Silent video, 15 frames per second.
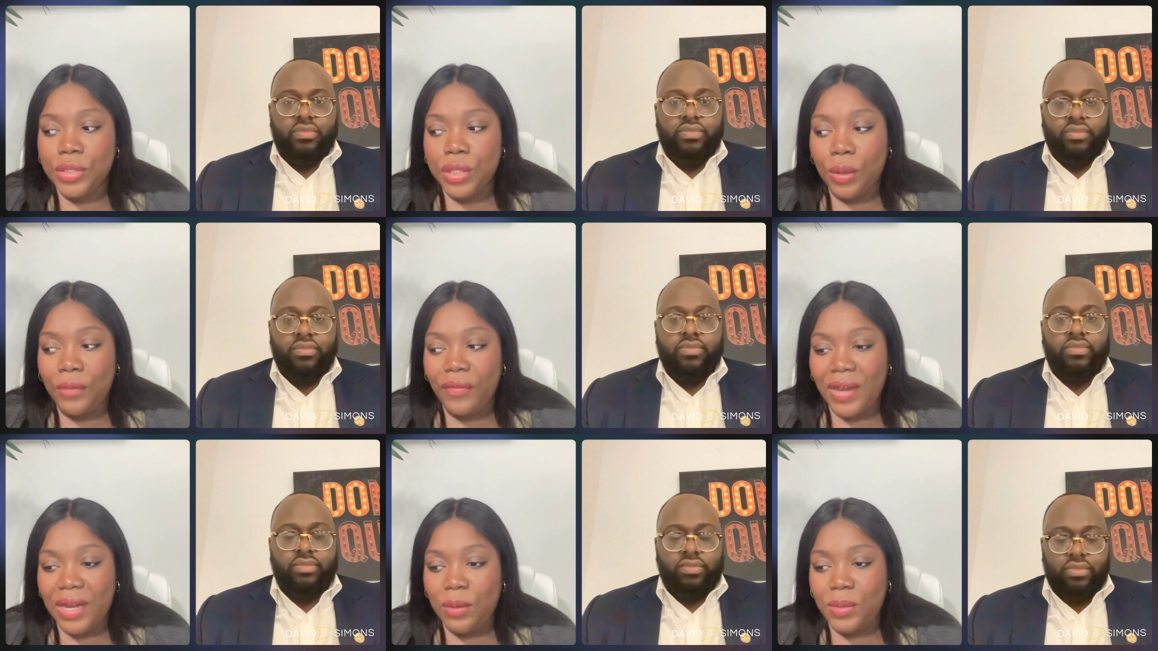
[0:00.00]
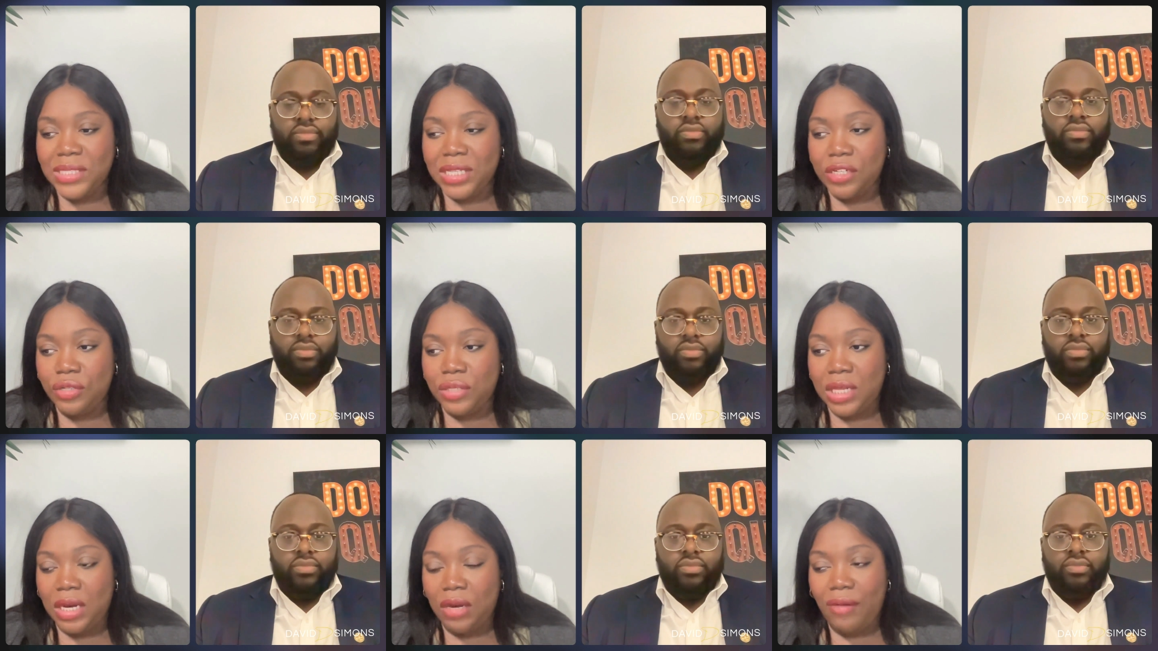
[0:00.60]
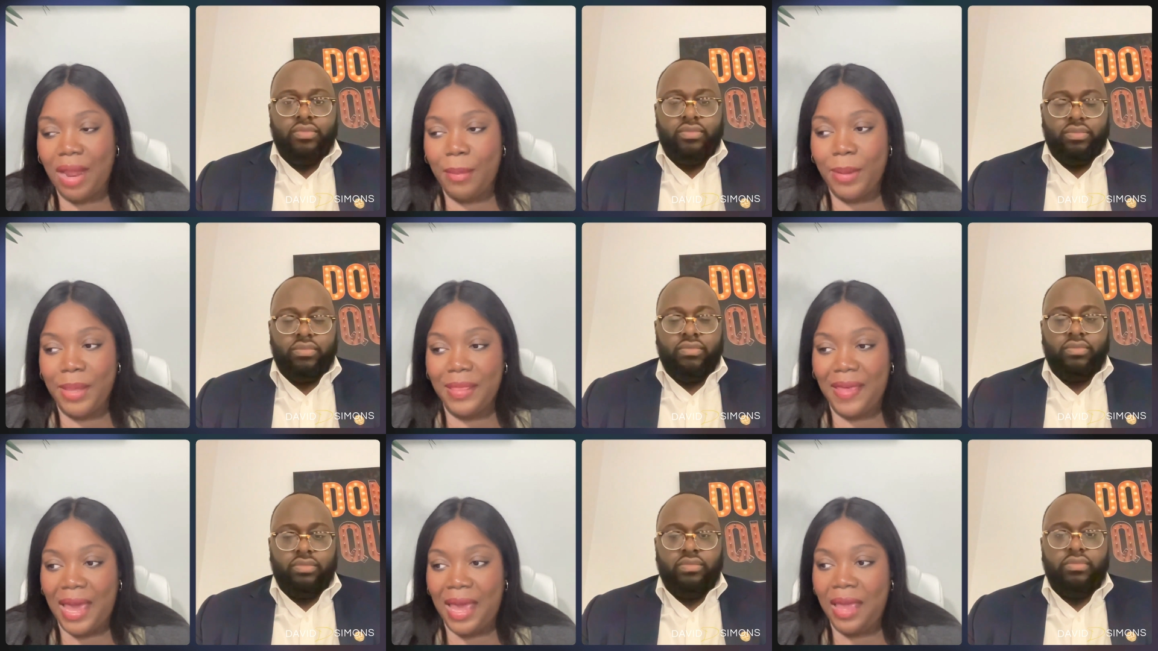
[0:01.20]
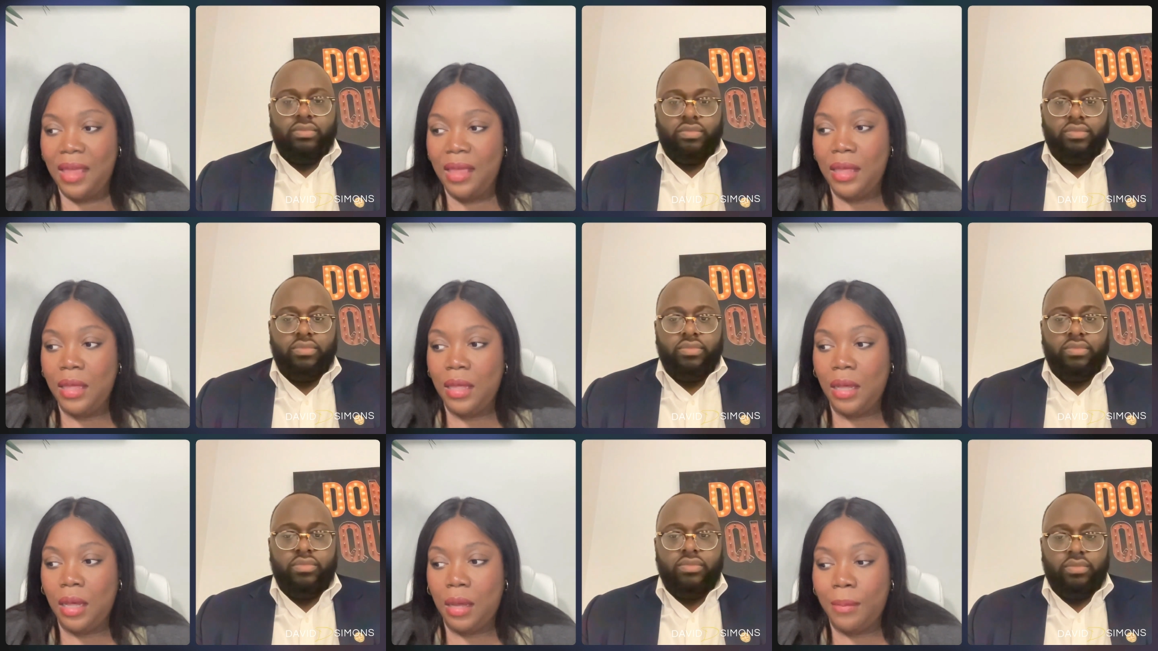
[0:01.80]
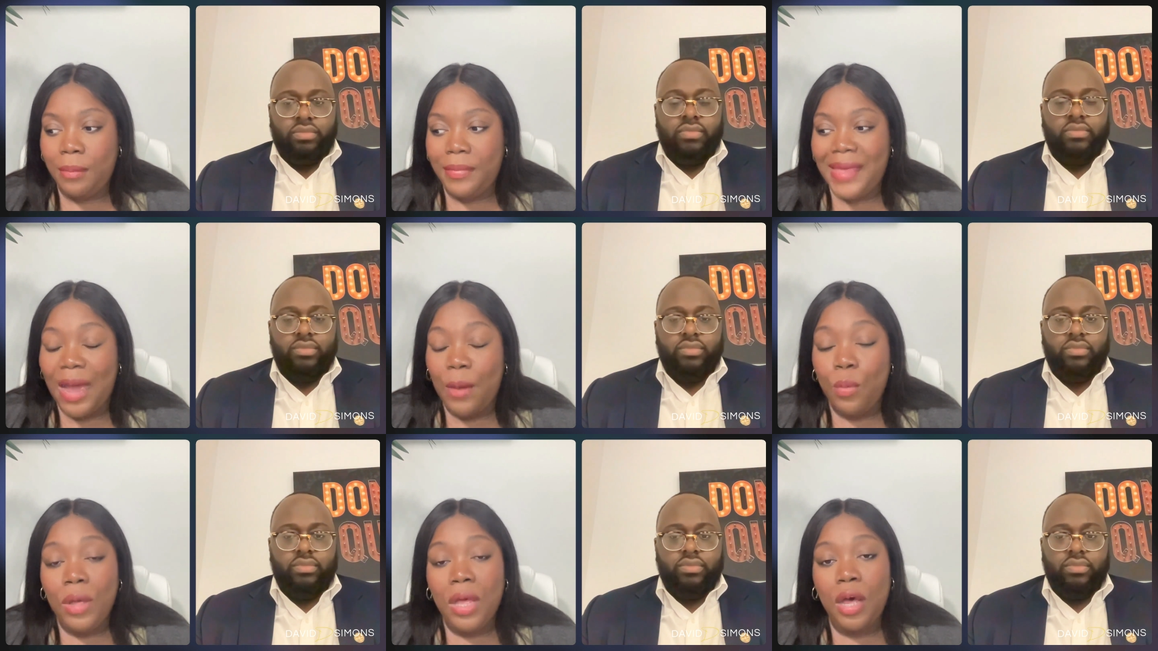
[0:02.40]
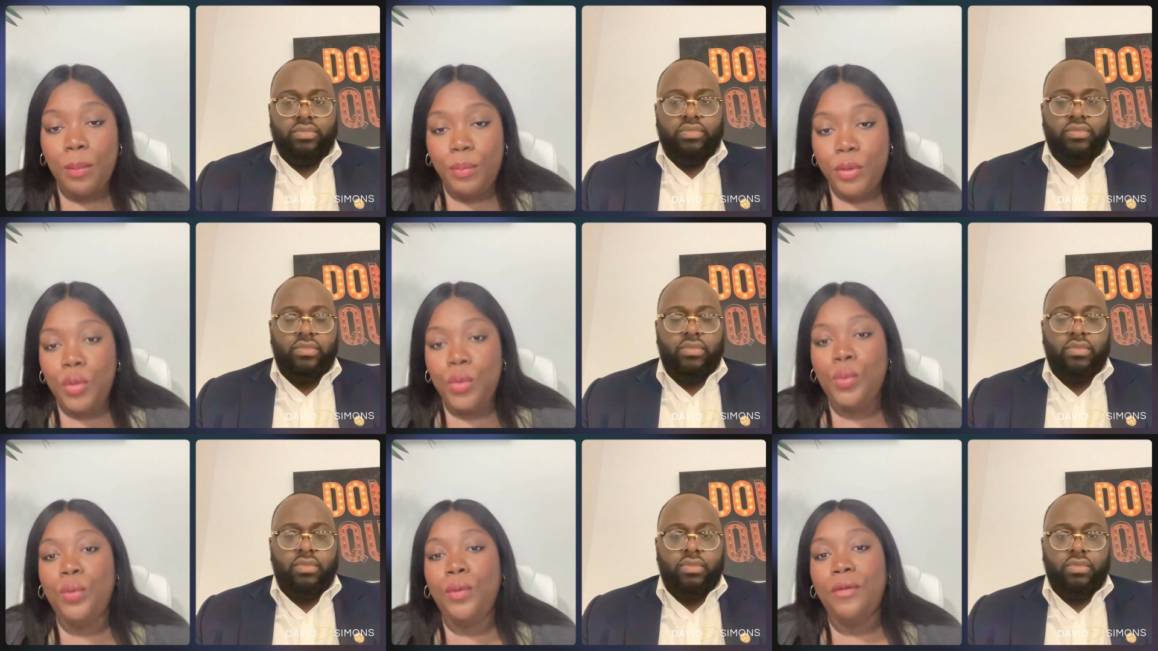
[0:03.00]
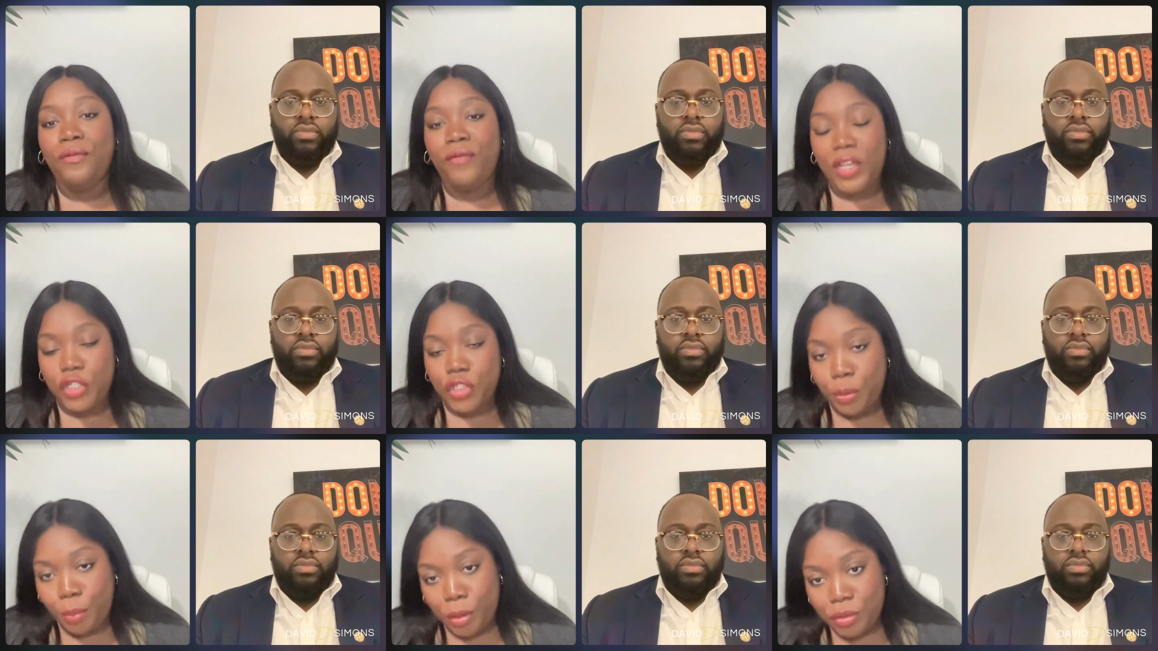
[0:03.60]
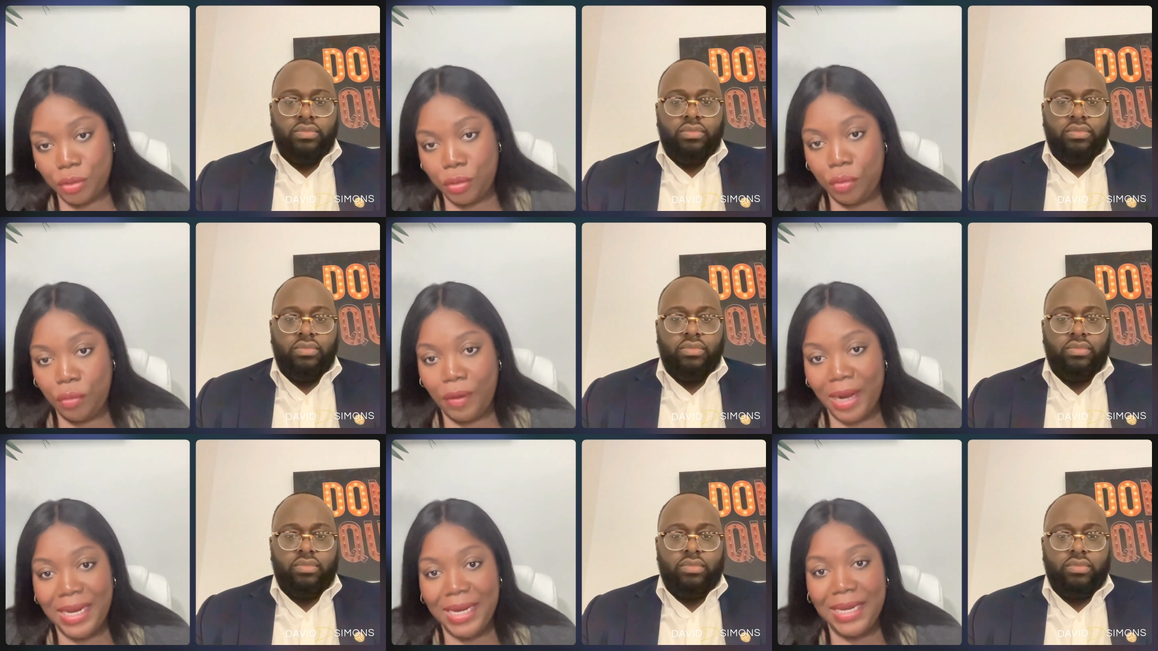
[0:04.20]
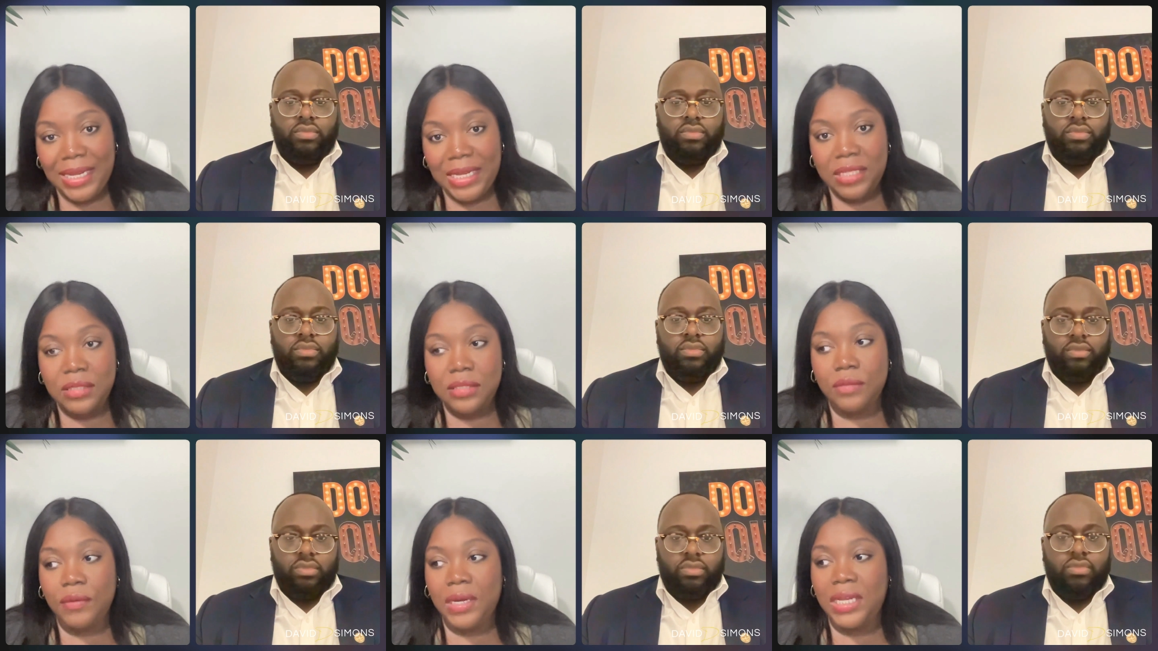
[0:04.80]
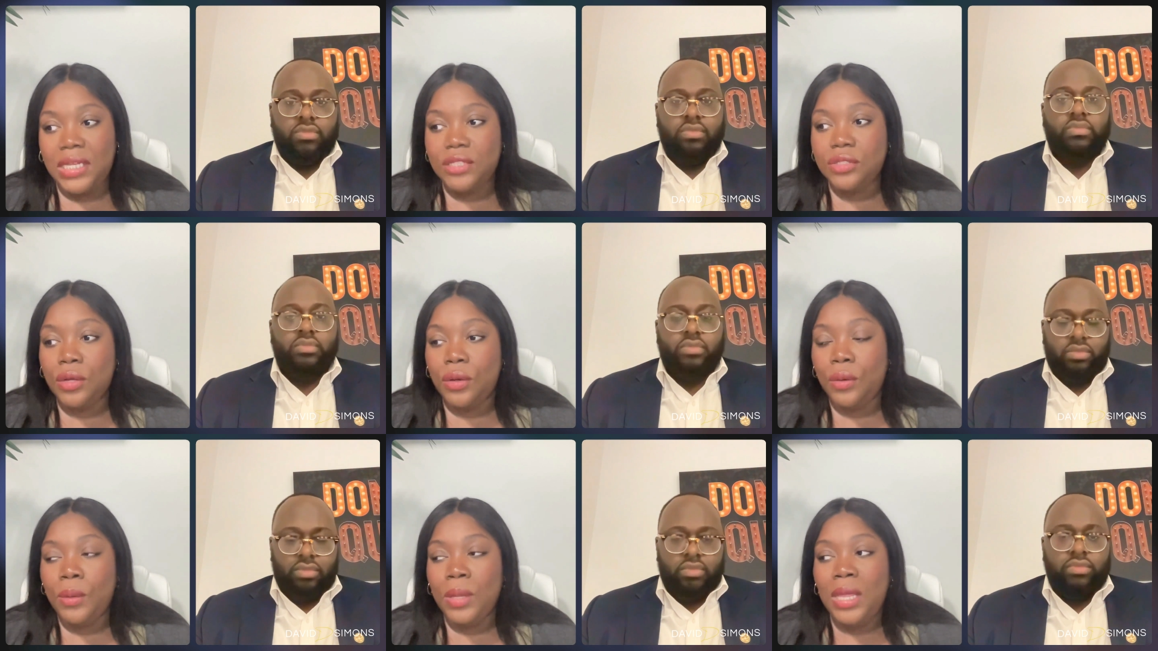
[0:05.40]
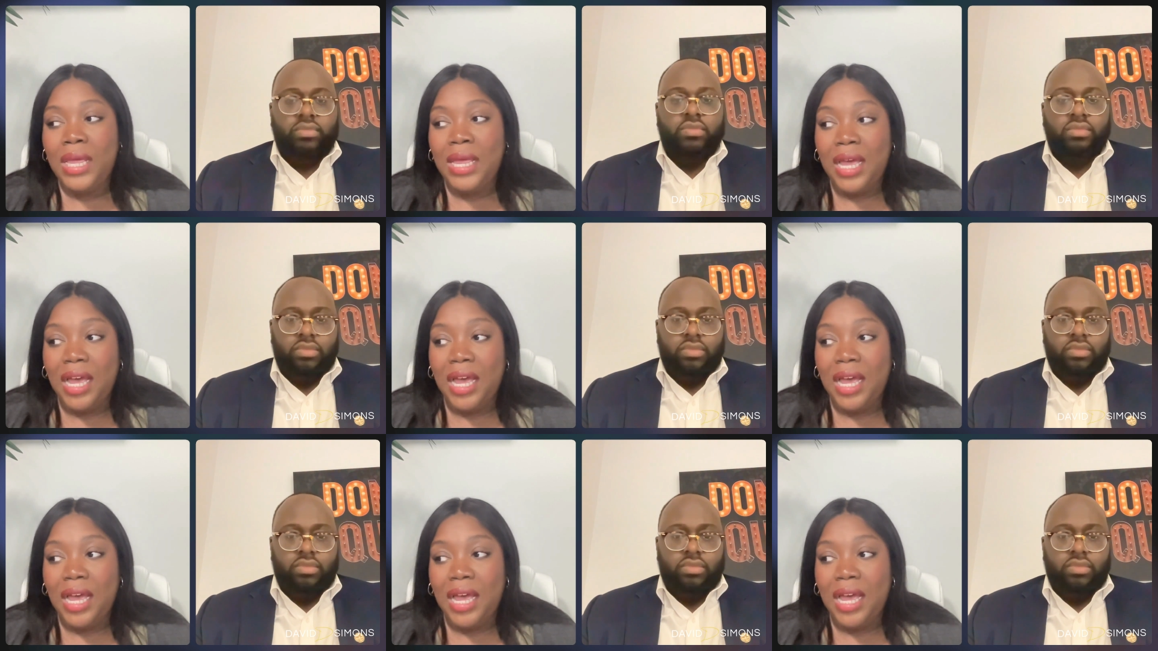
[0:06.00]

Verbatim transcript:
Speaker 1: So if anyone's interested in grabbing that, um, that will help you fix your personal credit needs, right? So